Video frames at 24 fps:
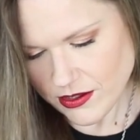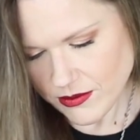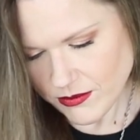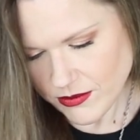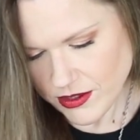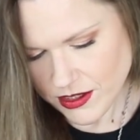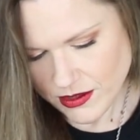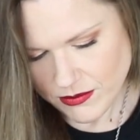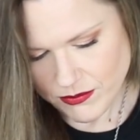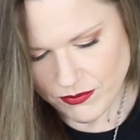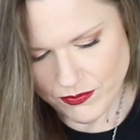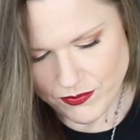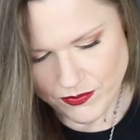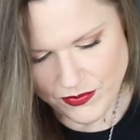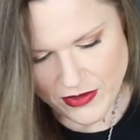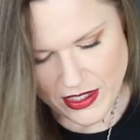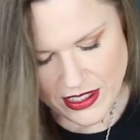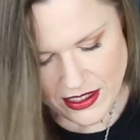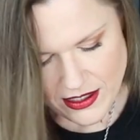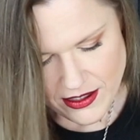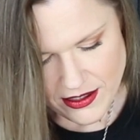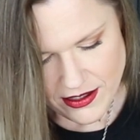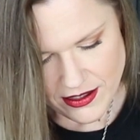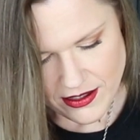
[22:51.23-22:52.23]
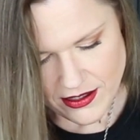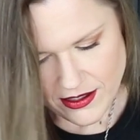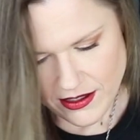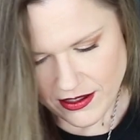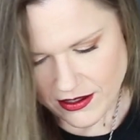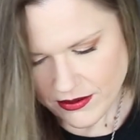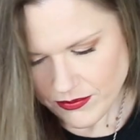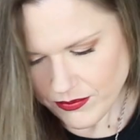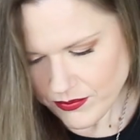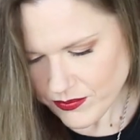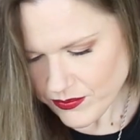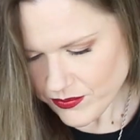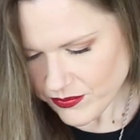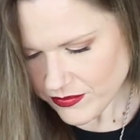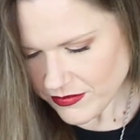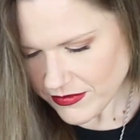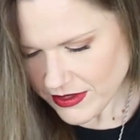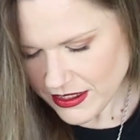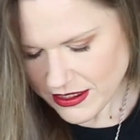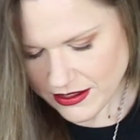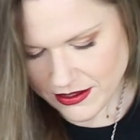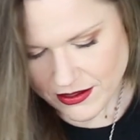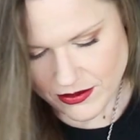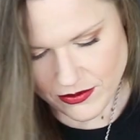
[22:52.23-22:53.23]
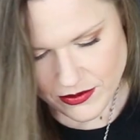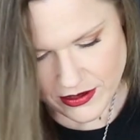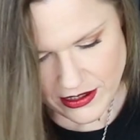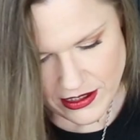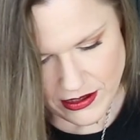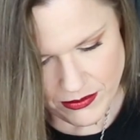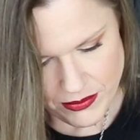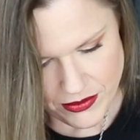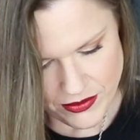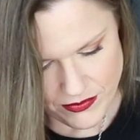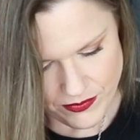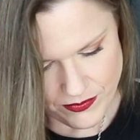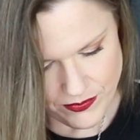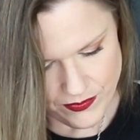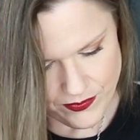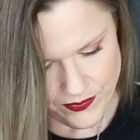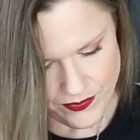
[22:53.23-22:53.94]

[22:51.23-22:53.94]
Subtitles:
sometime? Yep, that's gonna happen.